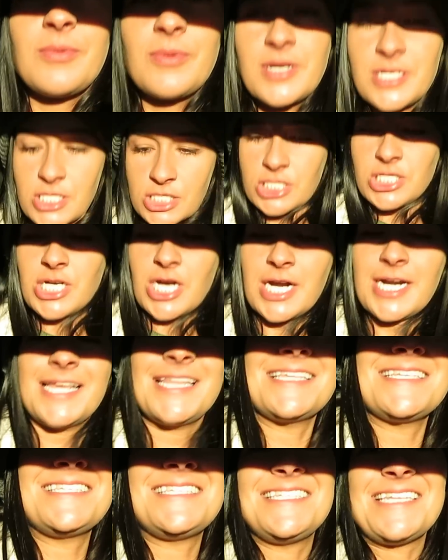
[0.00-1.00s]
We're
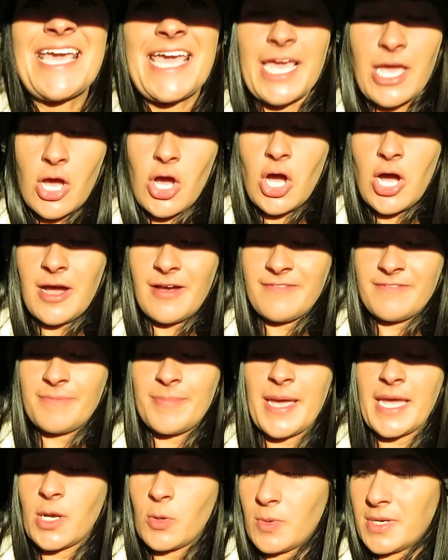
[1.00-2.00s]
starting this day off
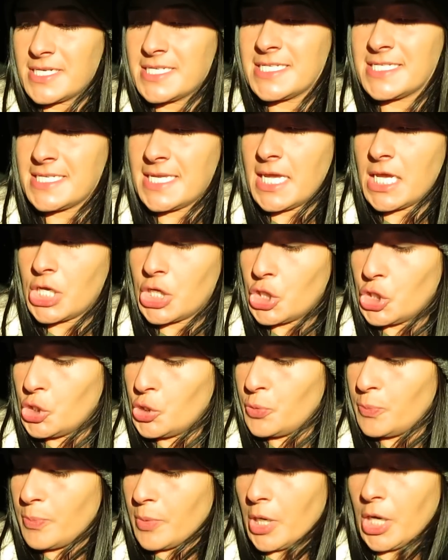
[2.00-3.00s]
by going to take
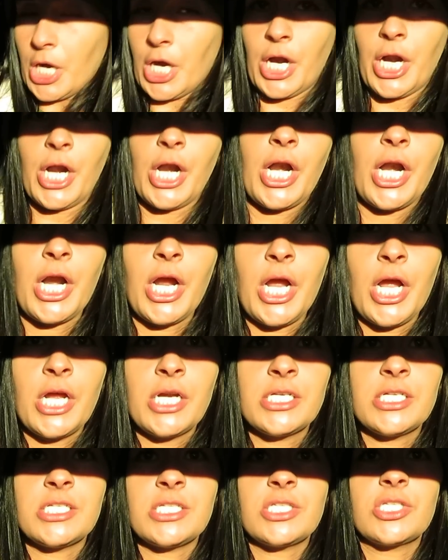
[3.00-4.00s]
Cooper
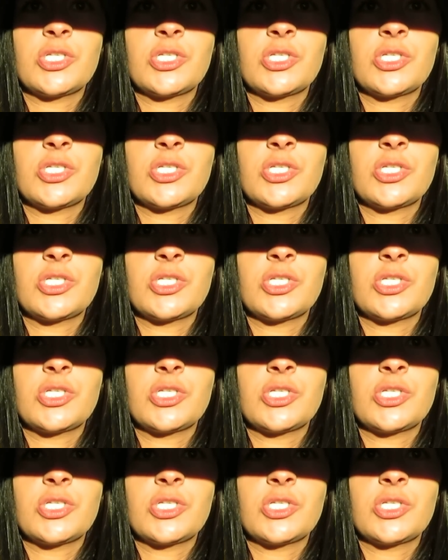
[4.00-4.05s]
to